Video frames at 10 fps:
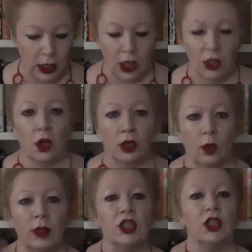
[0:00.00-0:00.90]
So can
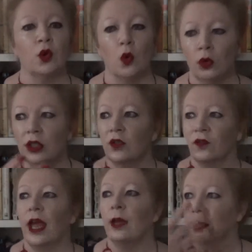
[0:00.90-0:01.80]
we just all as a
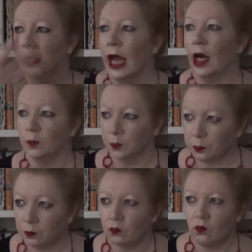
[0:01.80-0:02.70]
family now,
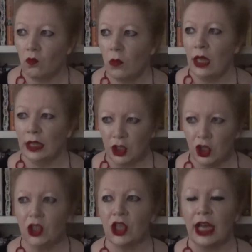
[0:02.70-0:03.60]
let's
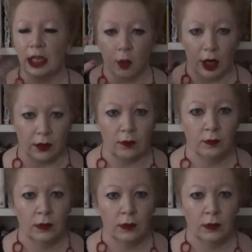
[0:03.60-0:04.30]
just take a breath.